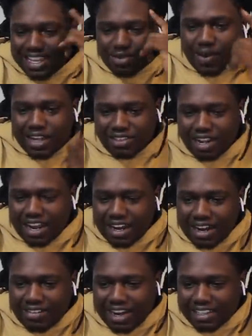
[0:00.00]
That's what I thought
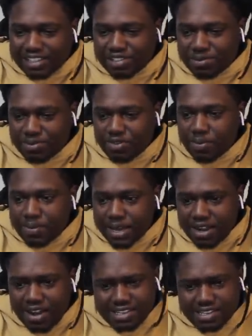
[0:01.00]
I reacted to before.
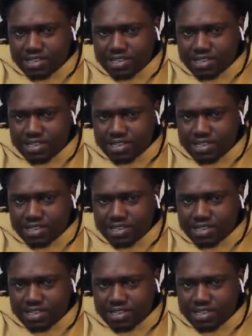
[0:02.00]
PNL has